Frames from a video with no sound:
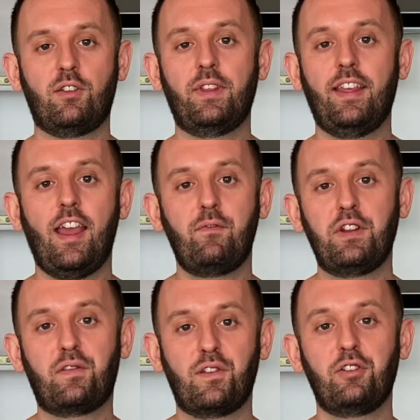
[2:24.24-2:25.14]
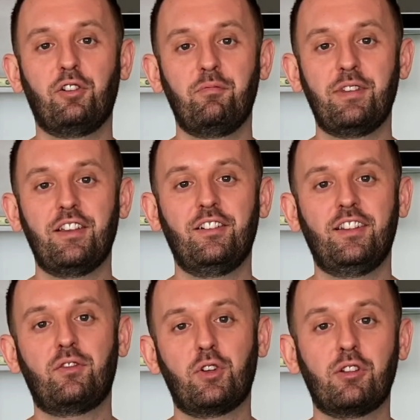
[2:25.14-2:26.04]
with every single meal
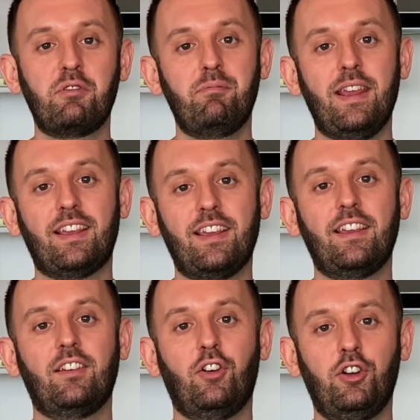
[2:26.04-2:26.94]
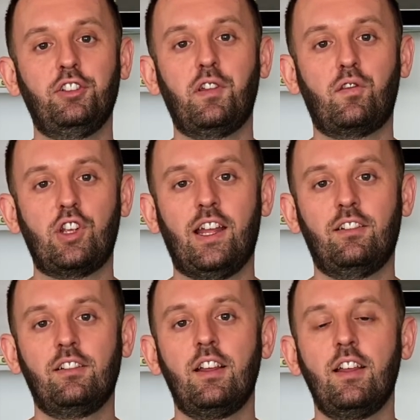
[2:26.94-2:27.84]
that we're gonna be making on this
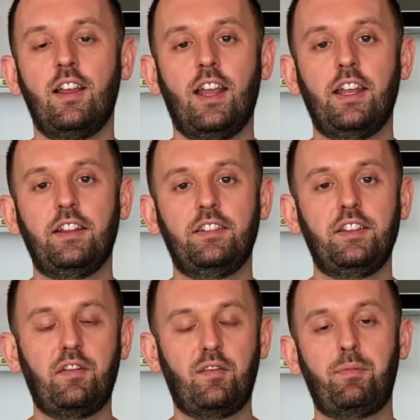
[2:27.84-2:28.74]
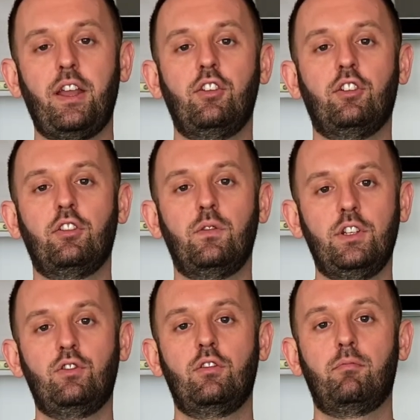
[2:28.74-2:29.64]
channel, and these depend on the
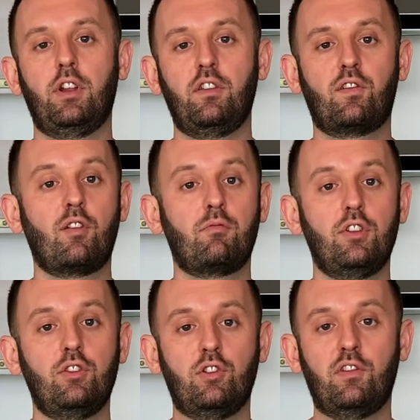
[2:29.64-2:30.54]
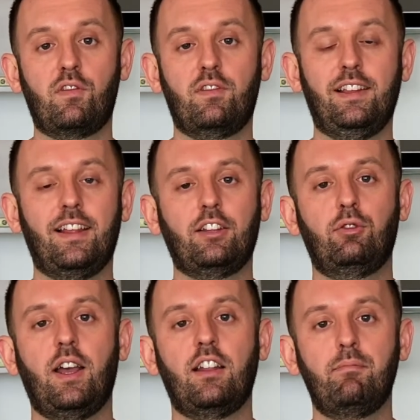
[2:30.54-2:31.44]
region, but in some regions, they like
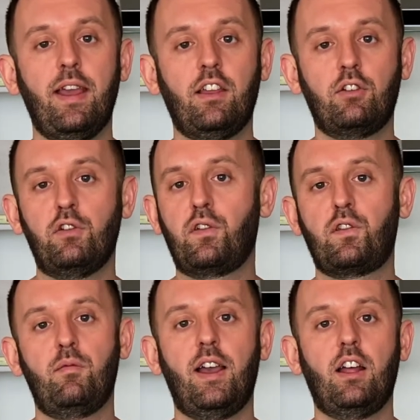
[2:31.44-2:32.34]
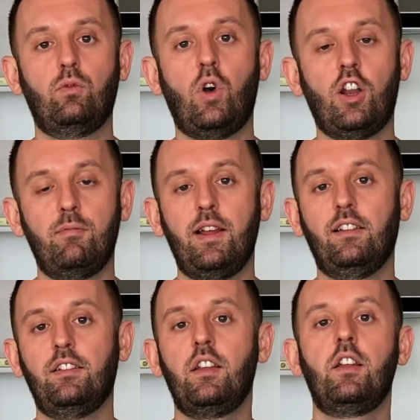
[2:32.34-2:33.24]
to add mango, some add
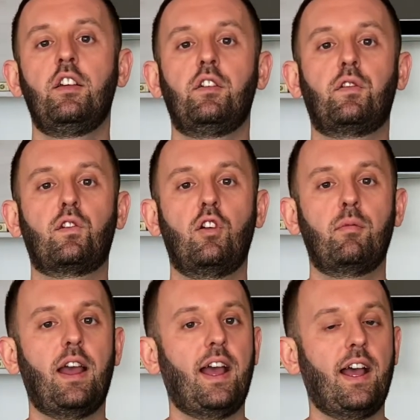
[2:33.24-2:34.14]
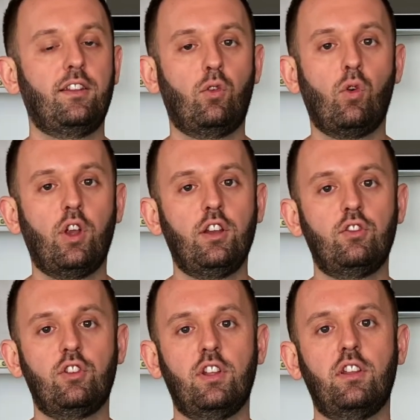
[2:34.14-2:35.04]
watermelon, some add
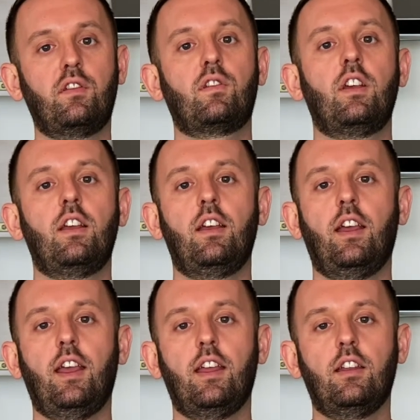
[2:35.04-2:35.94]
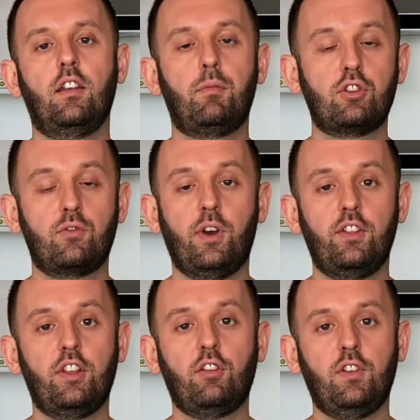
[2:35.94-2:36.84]
oranges, and a bunch of
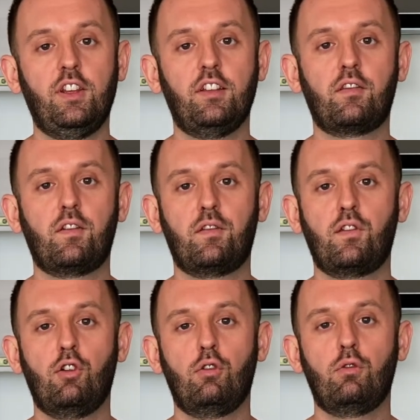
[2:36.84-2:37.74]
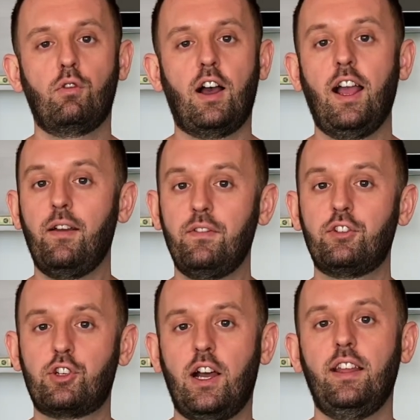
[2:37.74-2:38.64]
other ingredients. So I
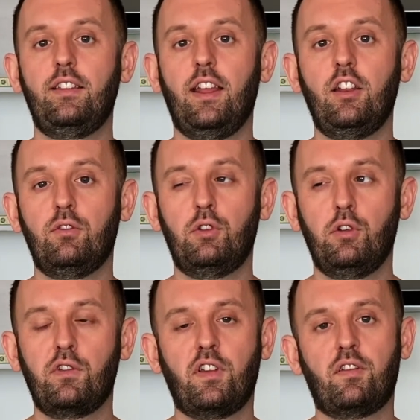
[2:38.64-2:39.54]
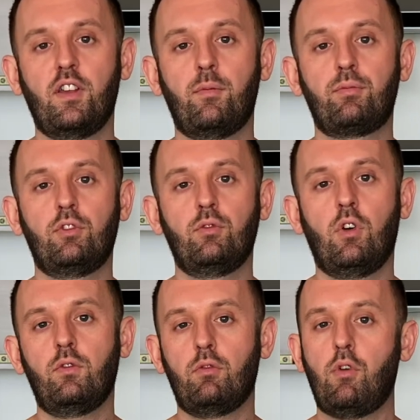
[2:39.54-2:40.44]
haven't tried any of those except the
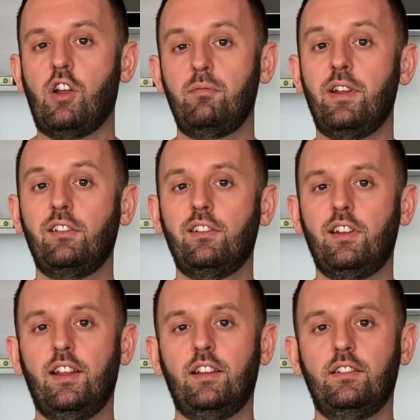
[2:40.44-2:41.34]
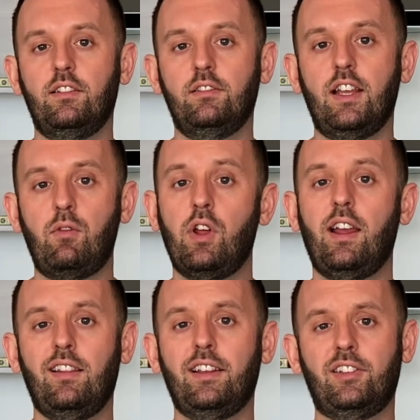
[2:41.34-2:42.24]
one with watermelon, and that one I
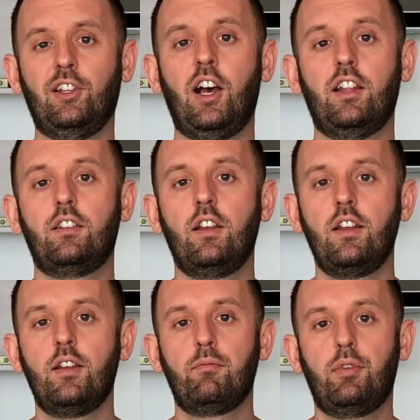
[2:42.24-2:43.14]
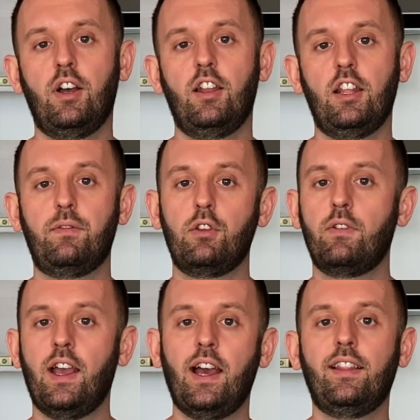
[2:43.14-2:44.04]
liked a lot. But if you've
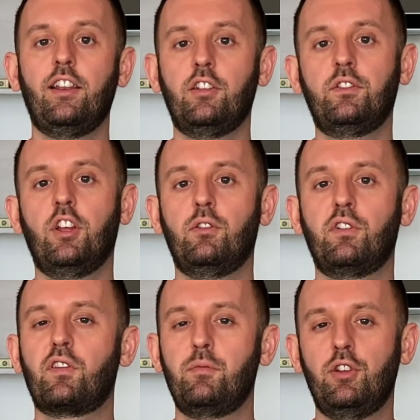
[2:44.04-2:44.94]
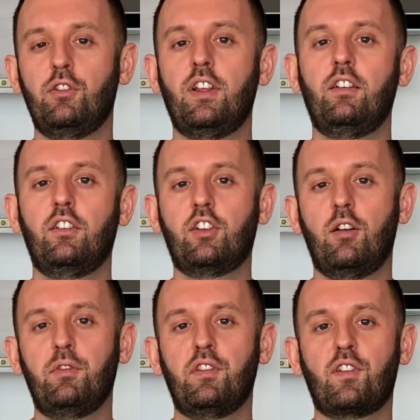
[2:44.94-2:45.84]
had any of the other ones, let me know down in the
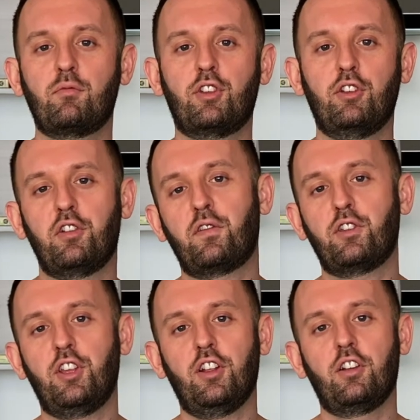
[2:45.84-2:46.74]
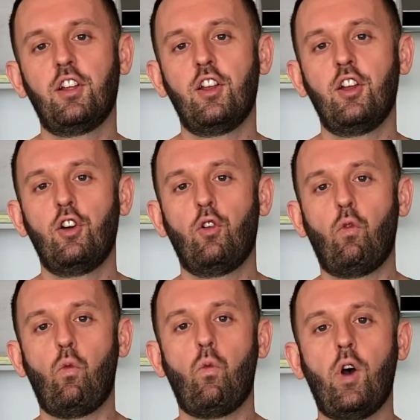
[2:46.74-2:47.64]
comments. I'm curious to hear
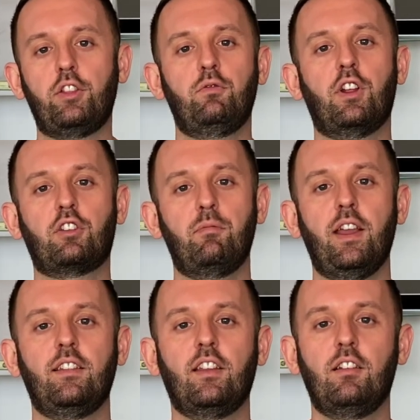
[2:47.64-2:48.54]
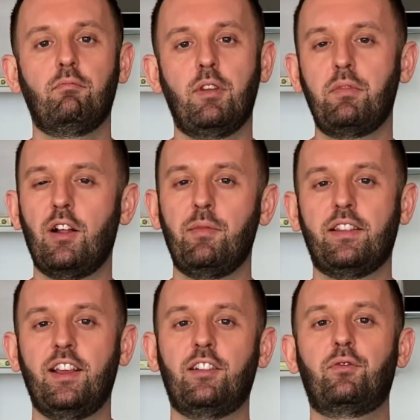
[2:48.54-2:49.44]
what you recommend, and maybe I'll make
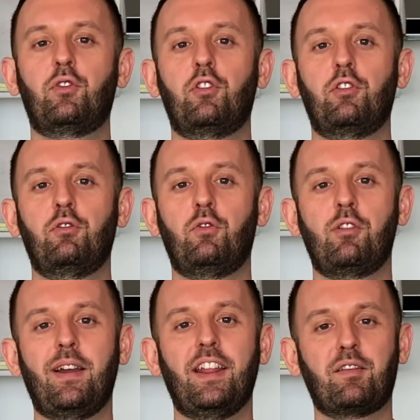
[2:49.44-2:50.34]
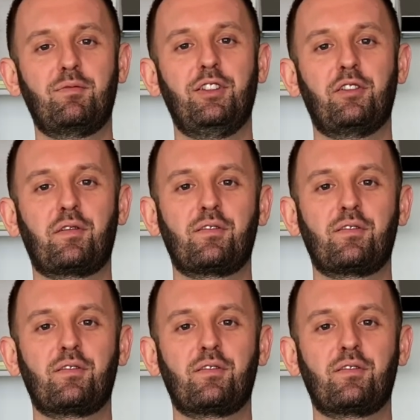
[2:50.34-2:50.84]
that for one of my next videos.